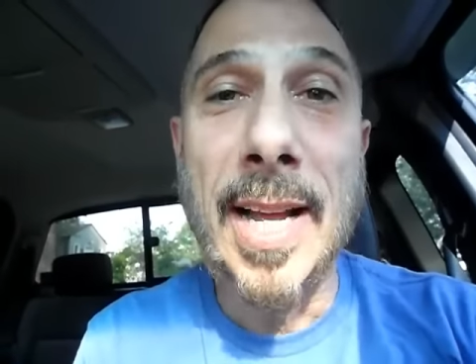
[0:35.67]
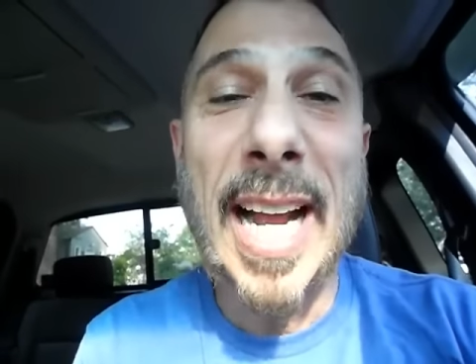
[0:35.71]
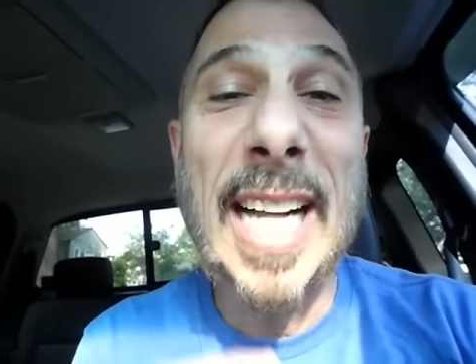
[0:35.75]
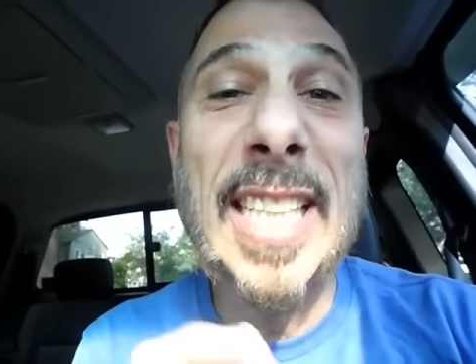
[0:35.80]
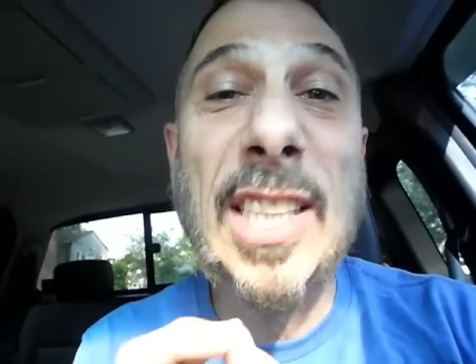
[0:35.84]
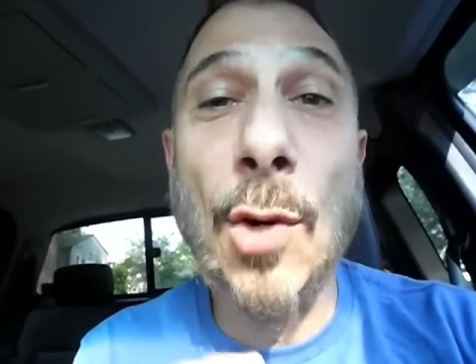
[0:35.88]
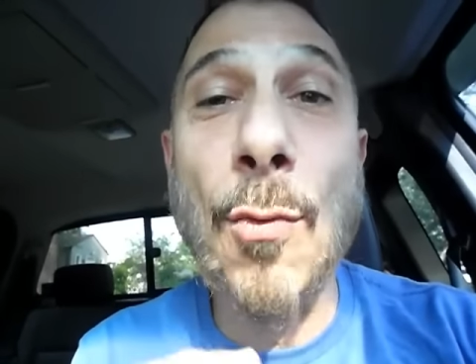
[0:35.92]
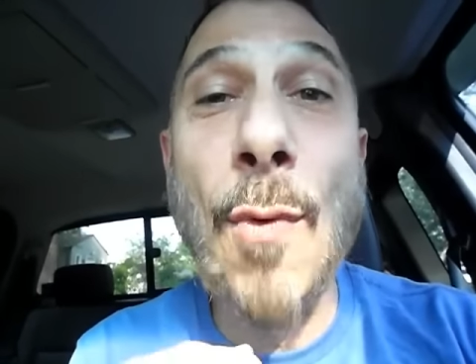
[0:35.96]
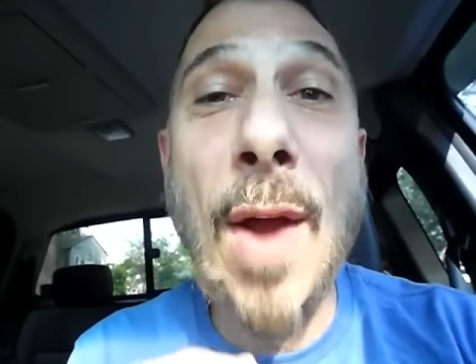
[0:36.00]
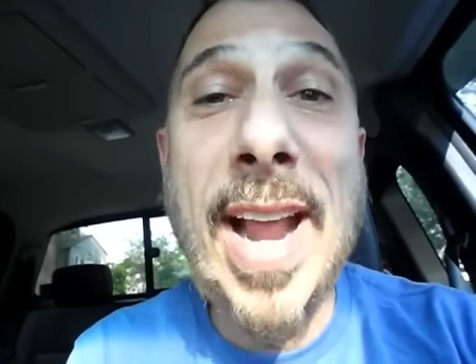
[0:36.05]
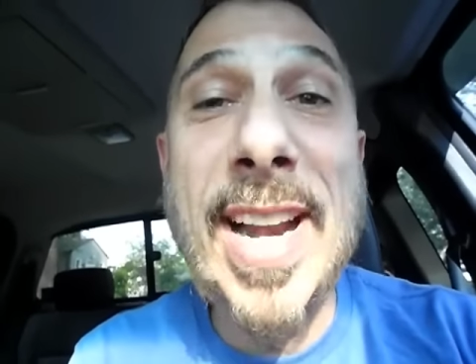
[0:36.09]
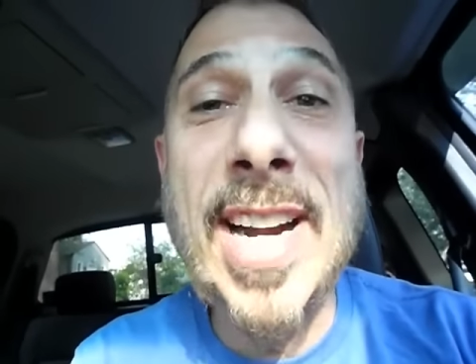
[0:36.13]

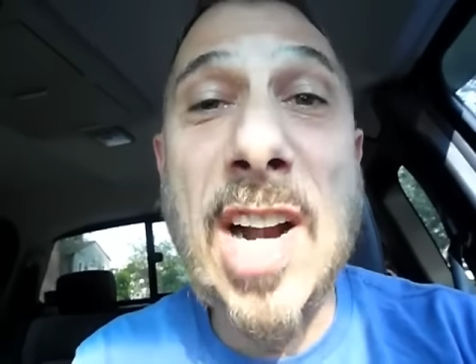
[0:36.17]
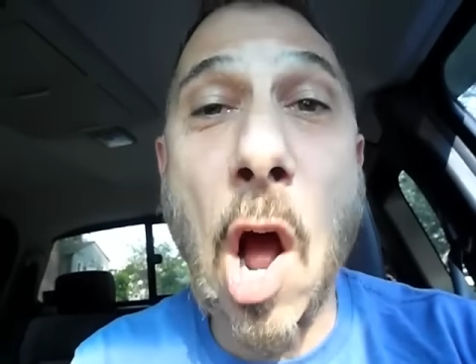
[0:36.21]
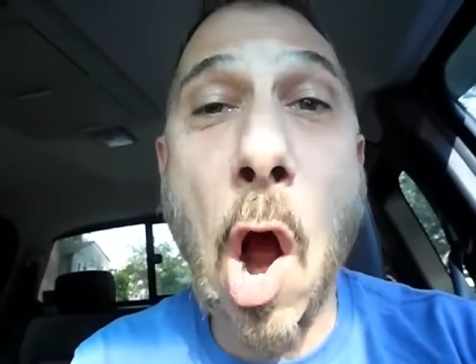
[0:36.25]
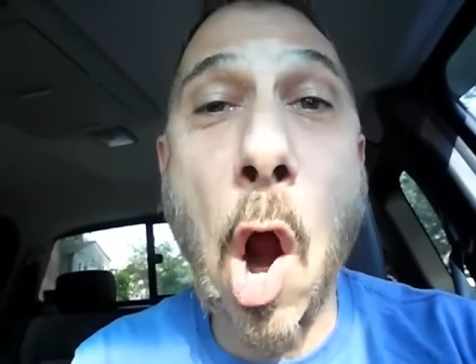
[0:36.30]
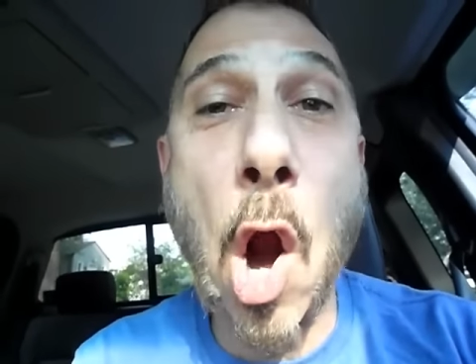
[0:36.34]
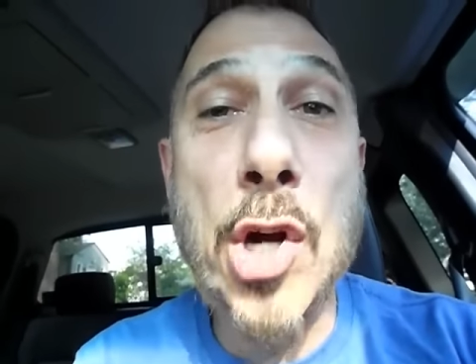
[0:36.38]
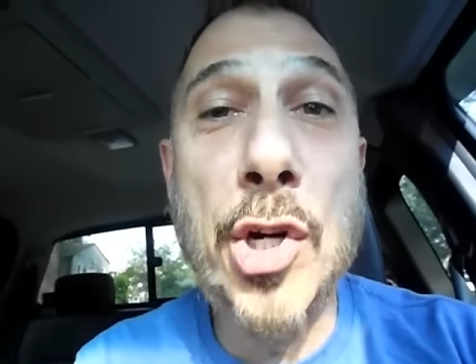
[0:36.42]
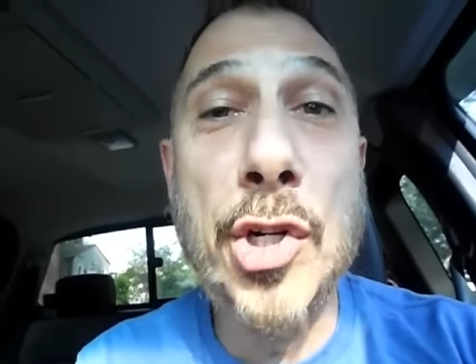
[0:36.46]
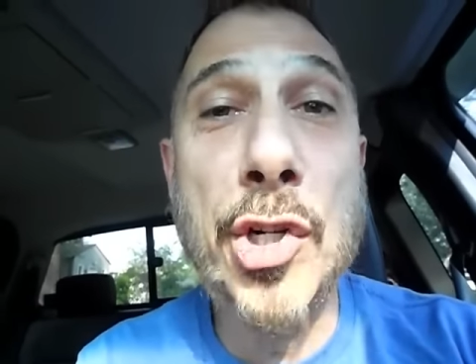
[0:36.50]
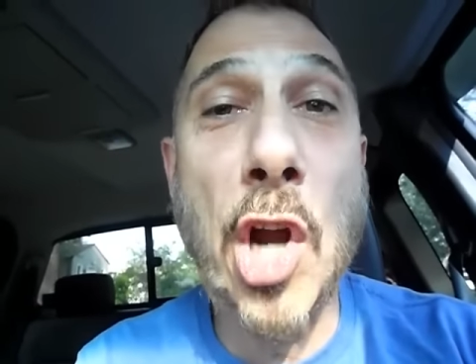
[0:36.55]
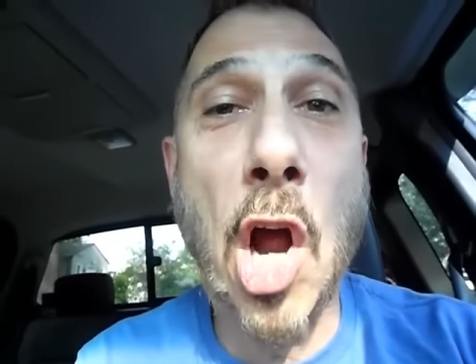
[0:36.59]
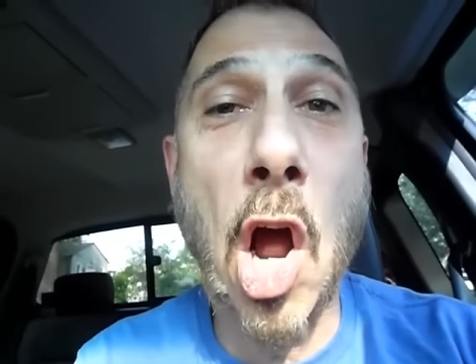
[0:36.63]
It's a rated
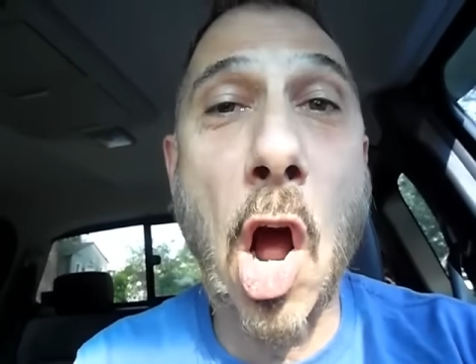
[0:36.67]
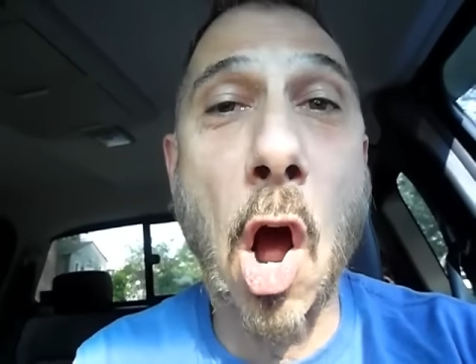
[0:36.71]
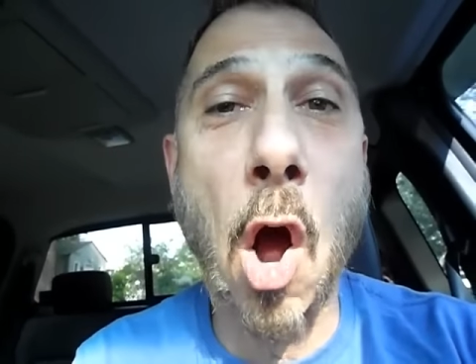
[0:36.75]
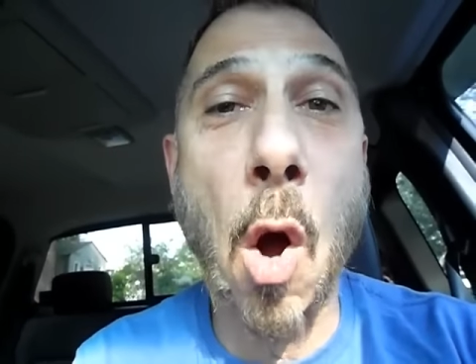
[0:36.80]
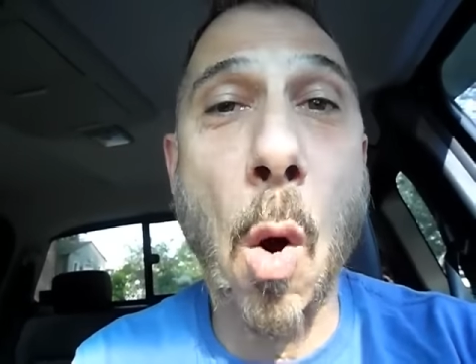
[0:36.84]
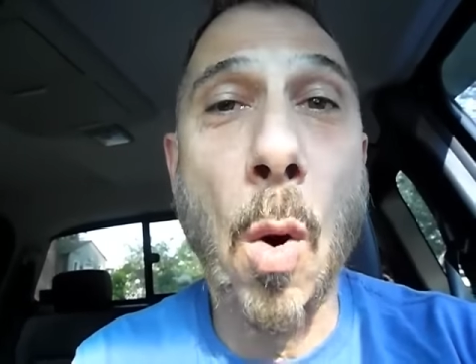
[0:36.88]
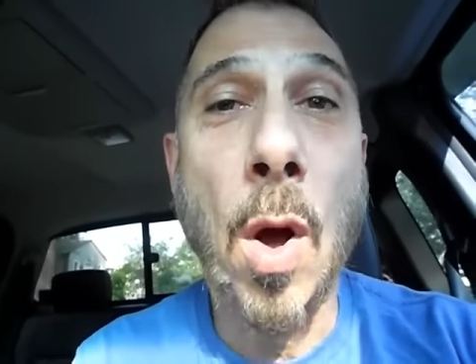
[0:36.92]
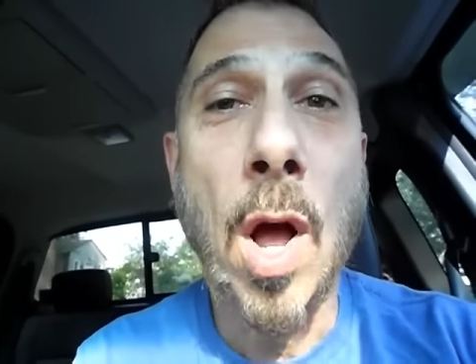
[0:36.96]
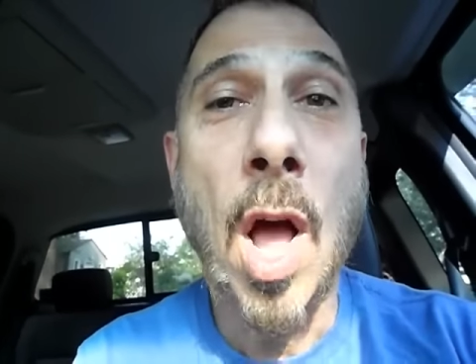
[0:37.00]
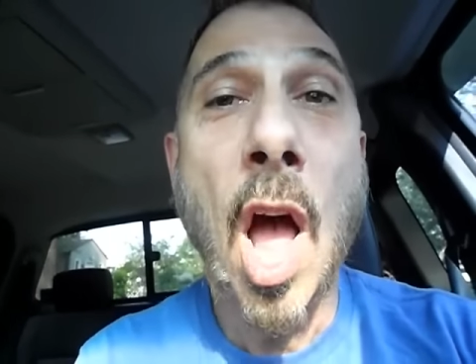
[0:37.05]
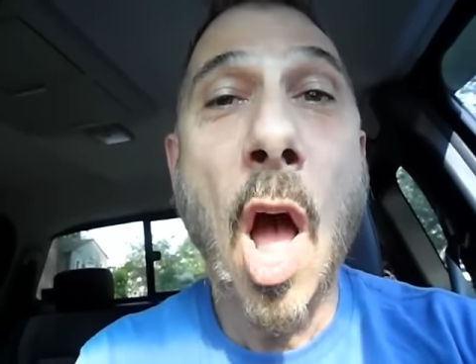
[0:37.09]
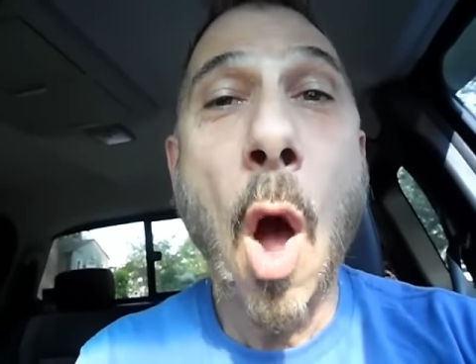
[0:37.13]
R
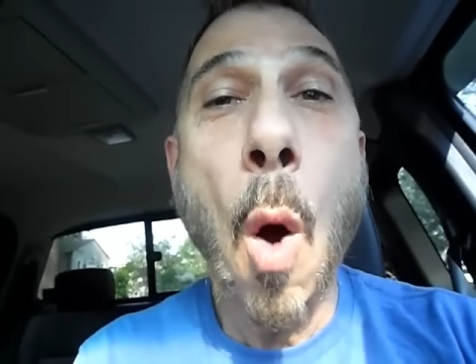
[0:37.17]
show.